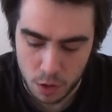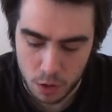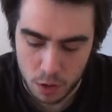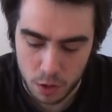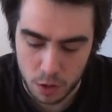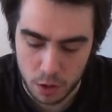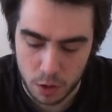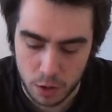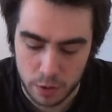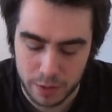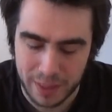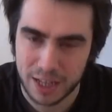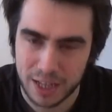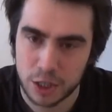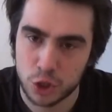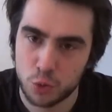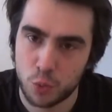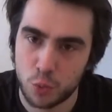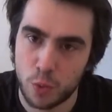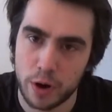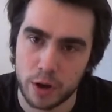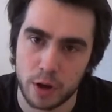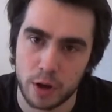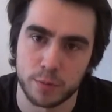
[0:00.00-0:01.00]
That's
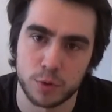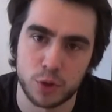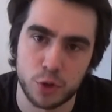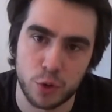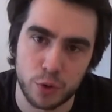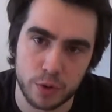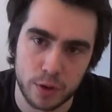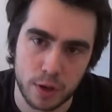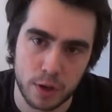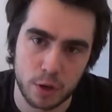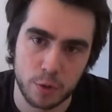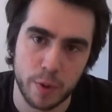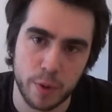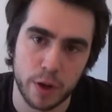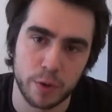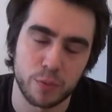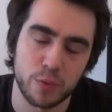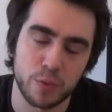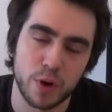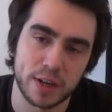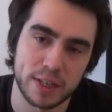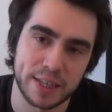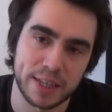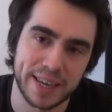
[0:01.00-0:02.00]
why I'm talking about
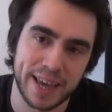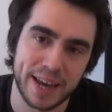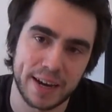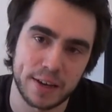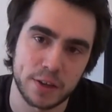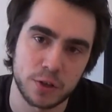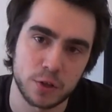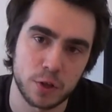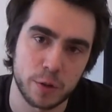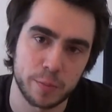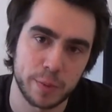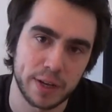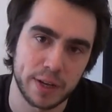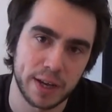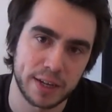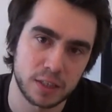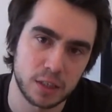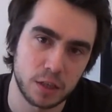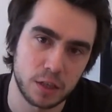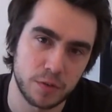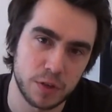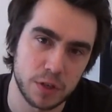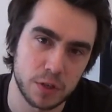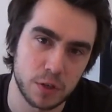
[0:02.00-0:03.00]
radicalism and
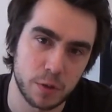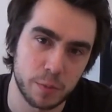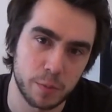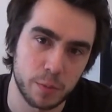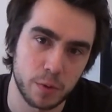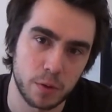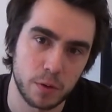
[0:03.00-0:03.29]
activism,